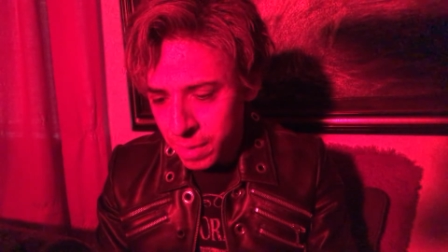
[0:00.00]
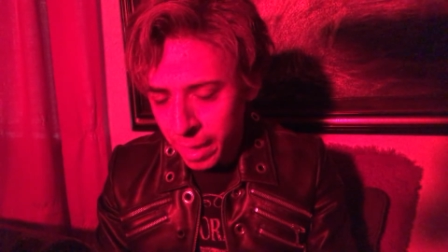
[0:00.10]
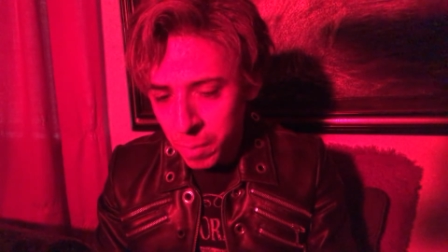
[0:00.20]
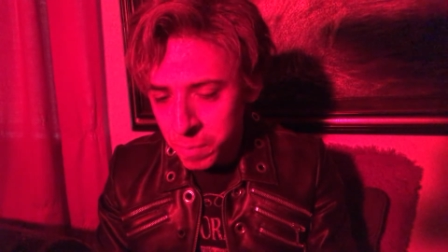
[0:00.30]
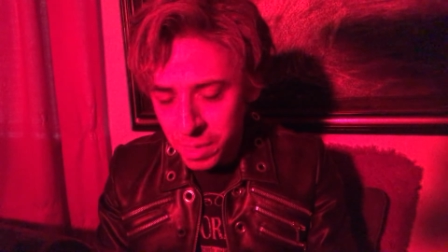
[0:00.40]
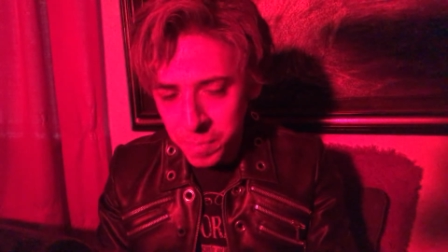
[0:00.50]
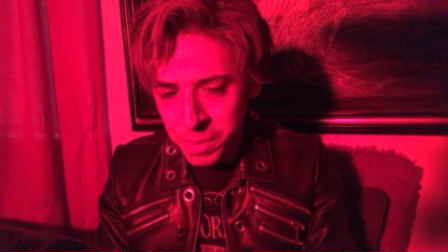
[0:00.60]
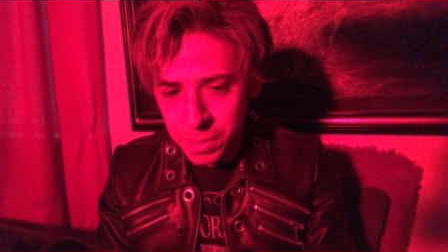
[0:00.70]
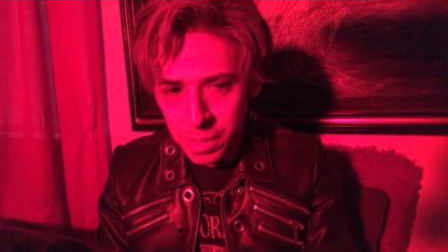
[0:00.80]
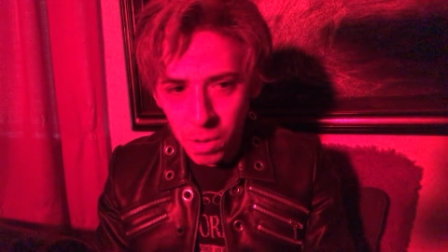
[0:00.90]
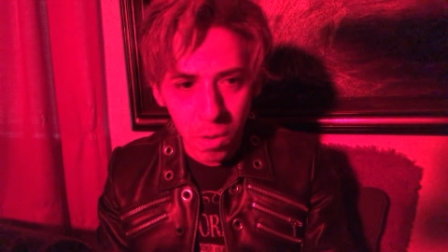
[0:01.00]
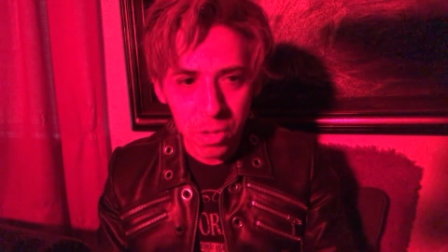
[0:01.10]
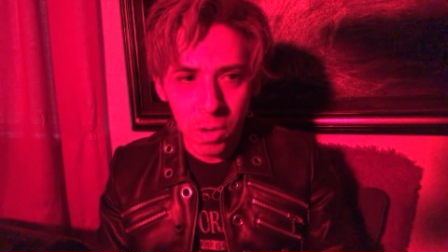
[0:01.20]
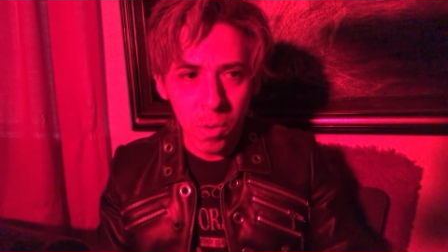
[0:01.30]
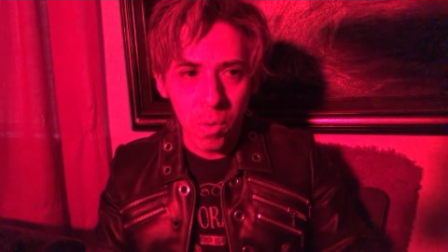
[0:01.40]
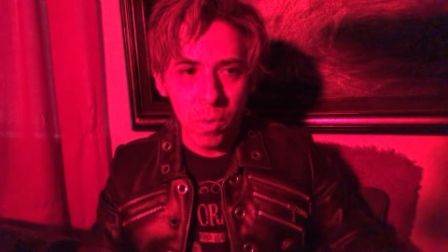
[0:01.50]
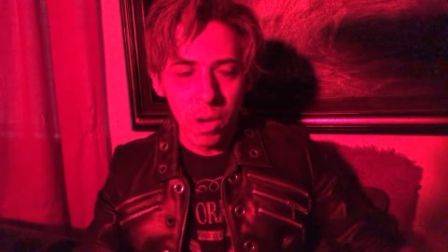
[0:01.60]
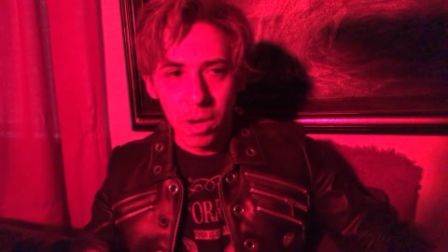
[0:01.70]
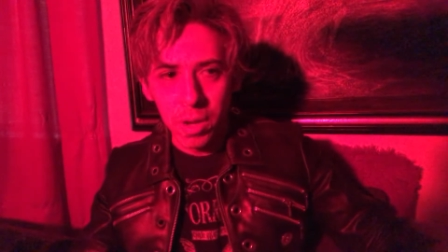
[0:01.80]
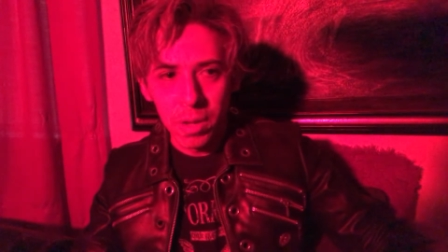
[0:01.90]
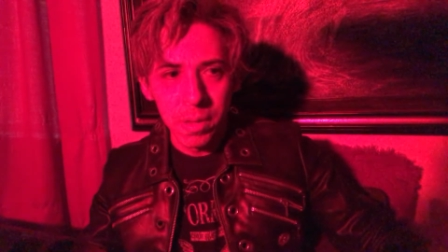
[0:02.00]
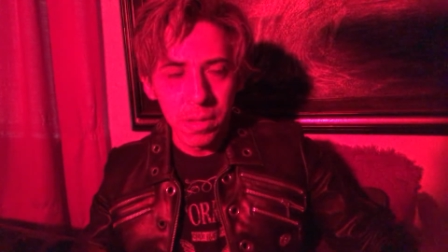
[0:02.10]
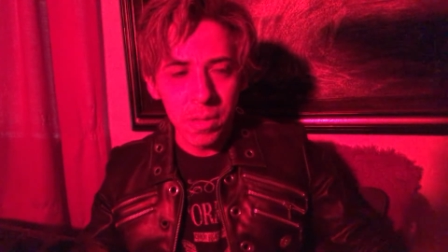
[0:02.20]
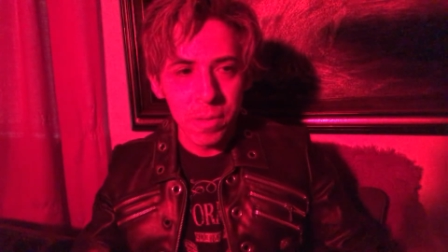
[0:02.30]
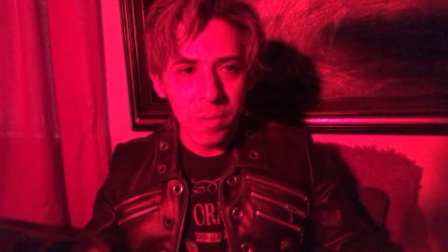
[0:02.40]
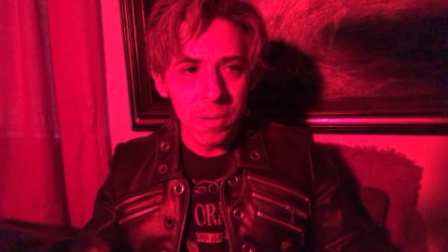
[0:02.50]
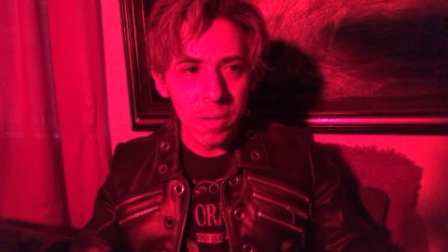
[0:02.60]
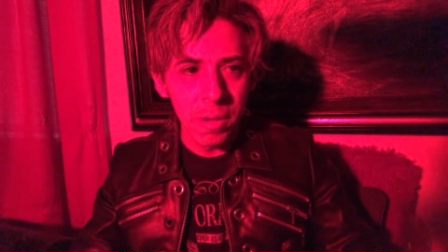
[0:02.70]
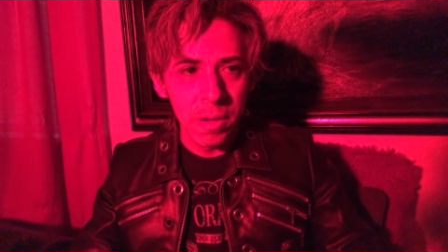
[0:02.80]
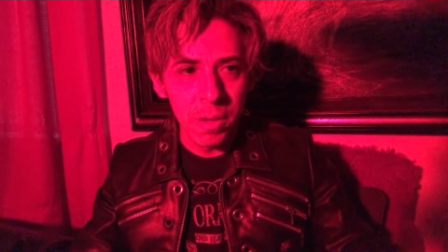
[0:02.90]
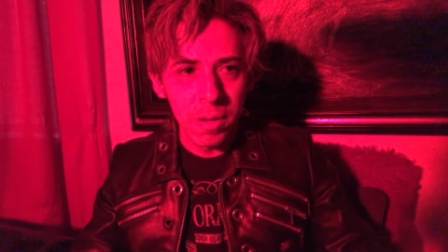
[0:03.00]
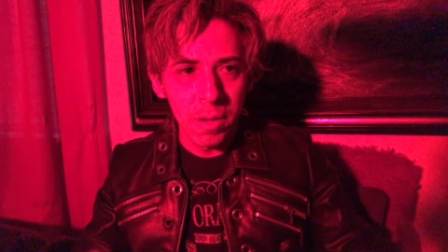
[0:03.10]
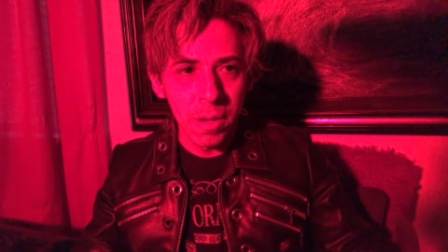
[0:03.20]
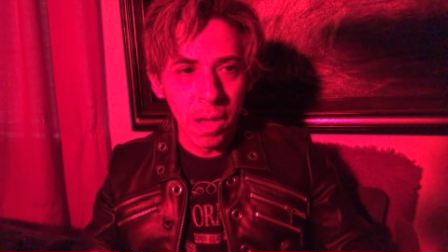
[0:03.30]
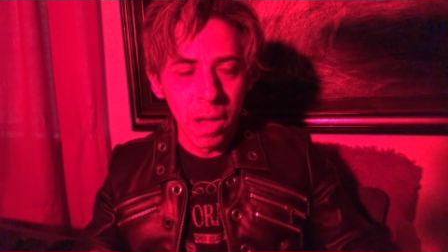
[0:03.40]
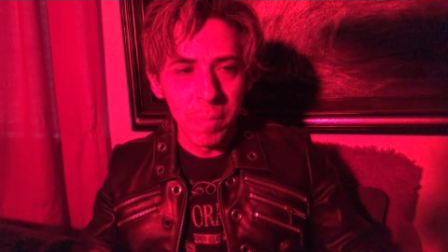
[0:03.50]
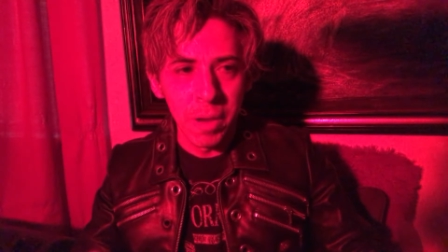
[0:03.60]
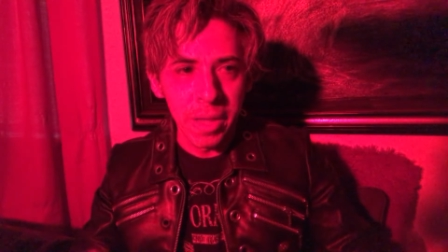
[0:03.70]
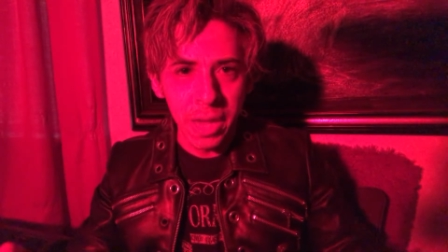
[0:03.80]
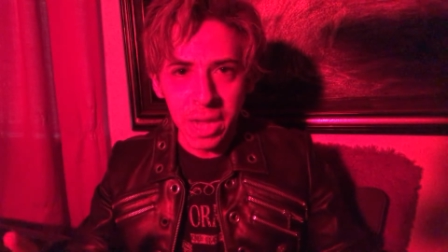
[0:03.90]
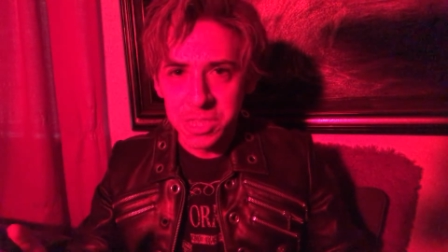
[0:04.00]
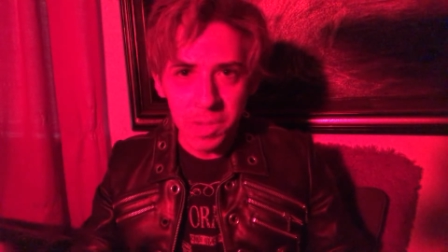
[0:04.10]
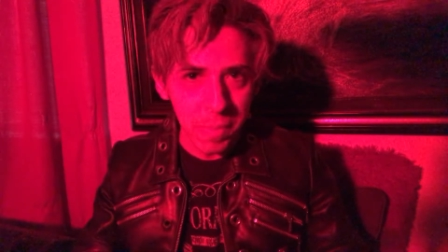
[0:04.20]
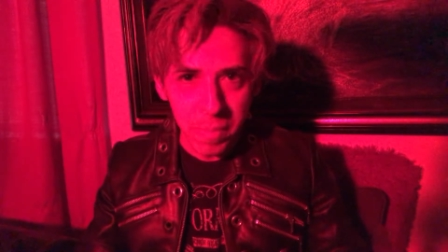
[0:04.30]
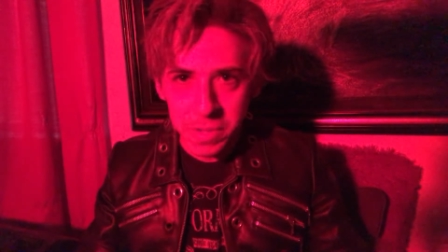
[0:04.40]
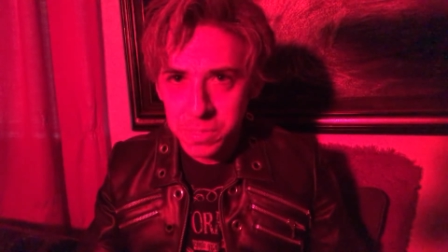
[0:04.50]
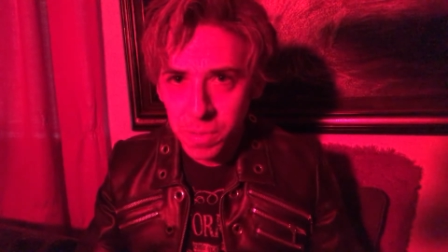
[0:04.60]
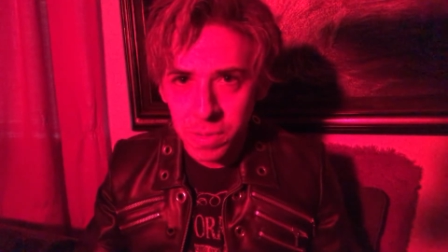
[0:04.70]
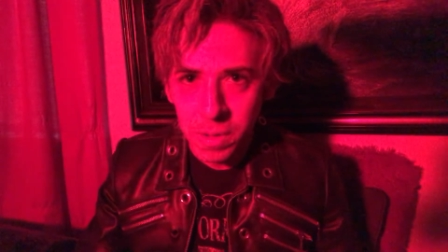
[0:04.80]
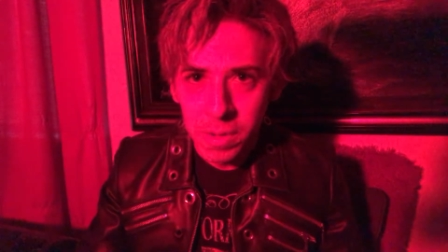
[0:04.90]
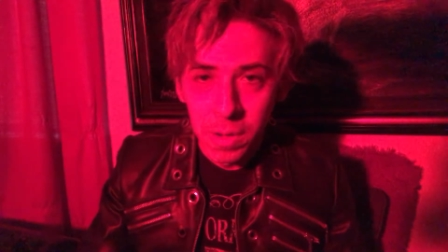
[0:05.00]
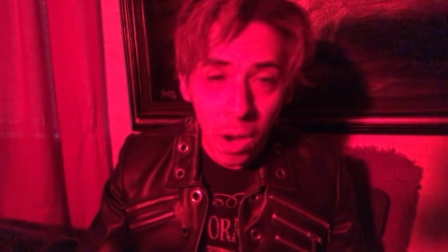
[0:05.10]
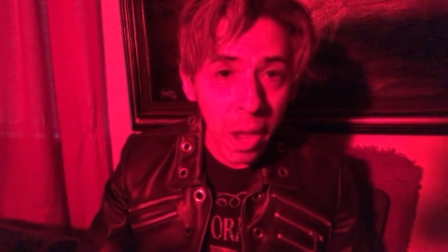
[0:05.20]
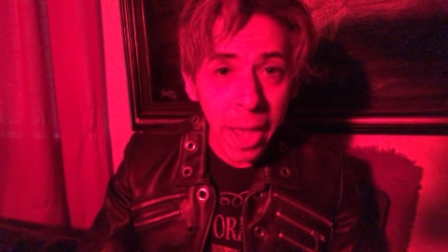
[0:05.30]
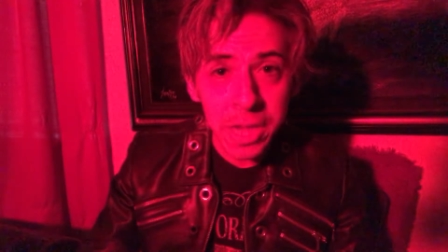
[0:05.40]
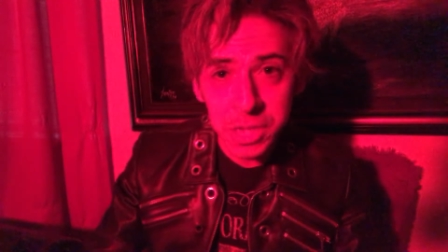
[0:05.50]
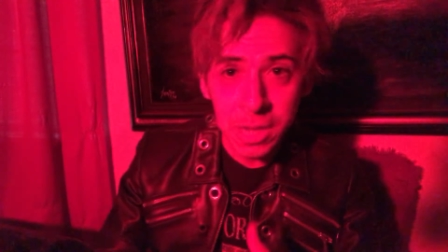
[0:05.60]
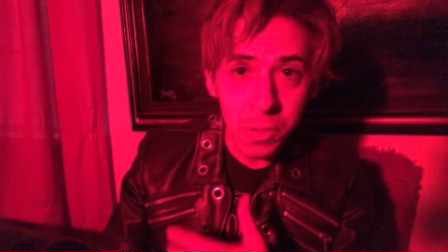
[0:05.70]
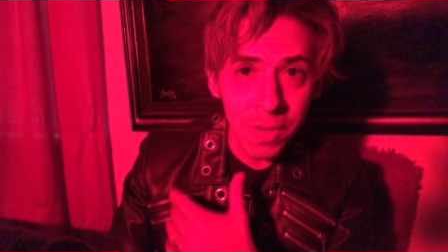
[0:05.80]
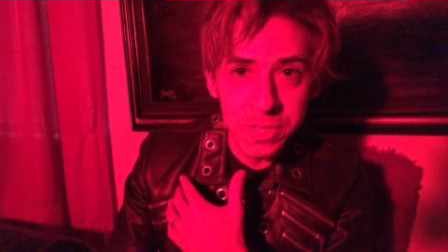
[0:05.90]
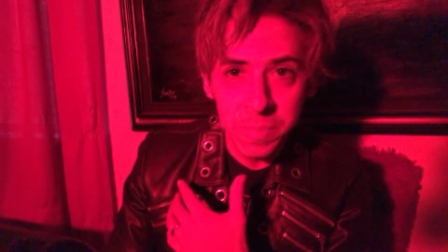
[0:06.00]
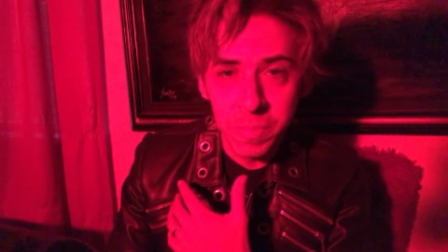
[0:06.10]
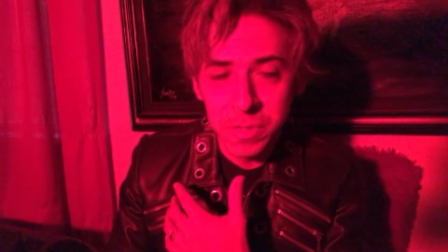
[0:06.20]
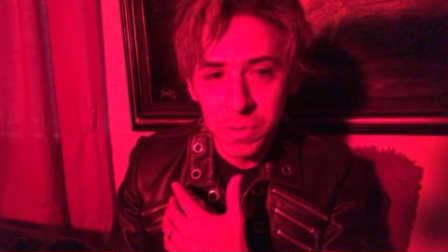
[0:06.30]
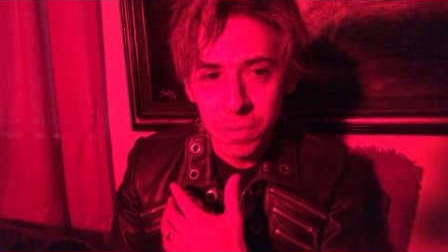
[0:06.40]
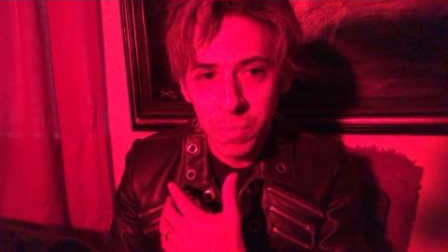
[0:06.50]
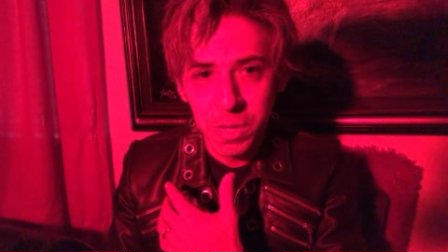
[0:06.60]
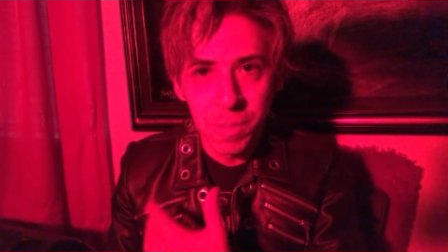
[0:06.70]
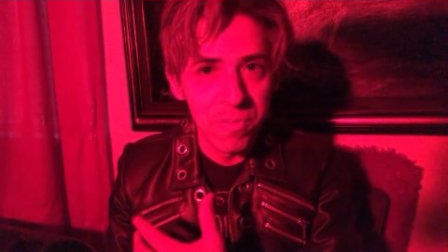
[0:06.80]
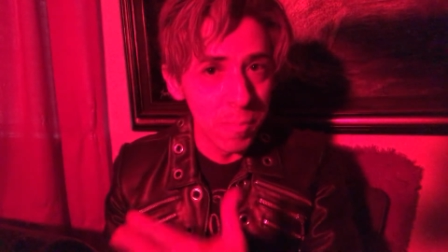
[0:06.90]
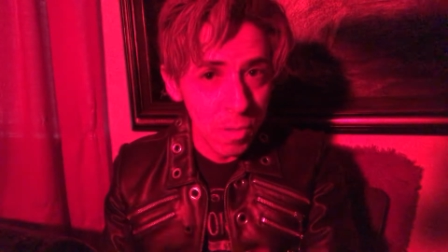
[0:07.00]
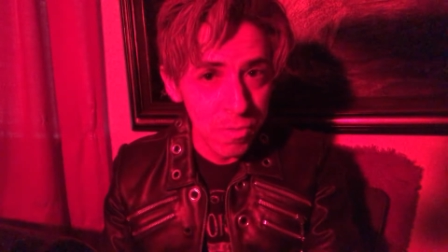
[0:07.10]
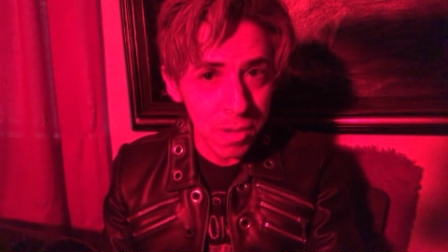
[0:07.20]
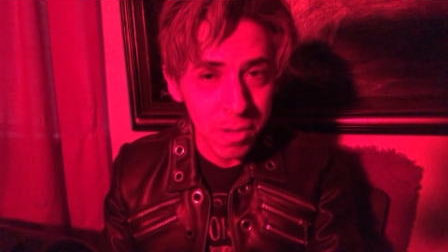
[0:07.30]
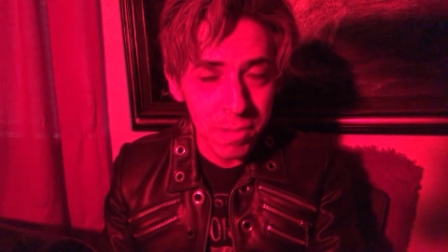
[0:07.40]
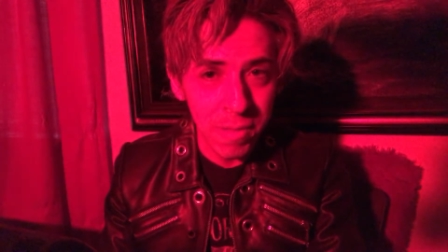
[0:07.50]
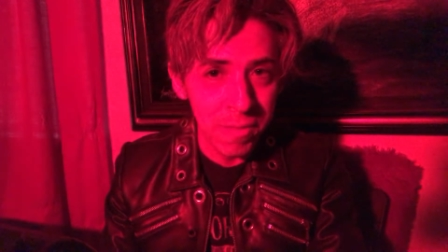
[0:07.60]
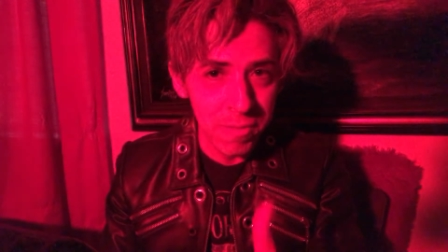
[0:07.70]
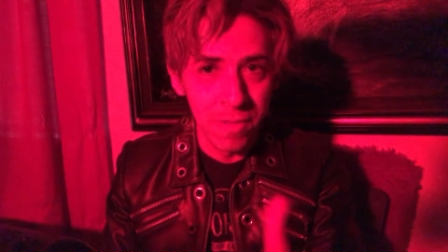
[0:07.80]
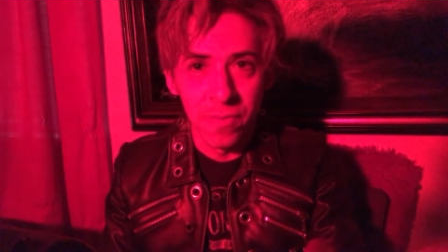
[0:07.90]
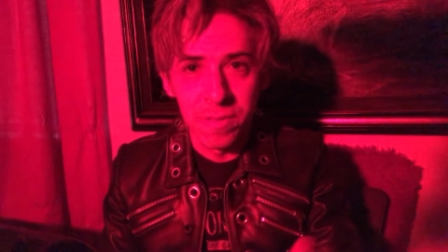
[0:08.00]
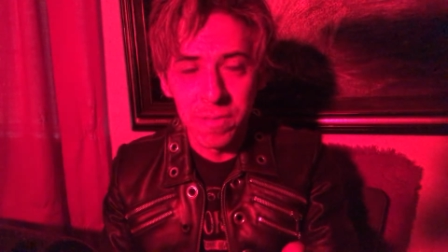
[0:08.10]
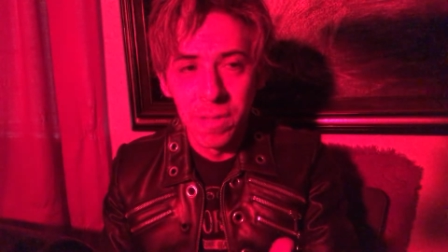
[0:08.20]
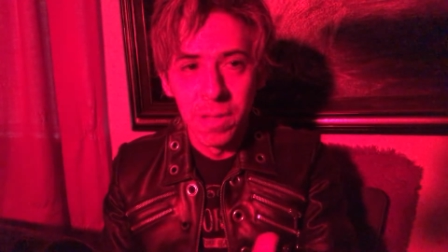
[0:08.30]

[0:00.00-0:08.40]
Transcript: I don't mean it because like, oh, you know, uh, you know, uh, I'm like, I got a chip on my shoulder. Oh, I actually do have a chip on my shoulder when it comes to music. It's, that's different.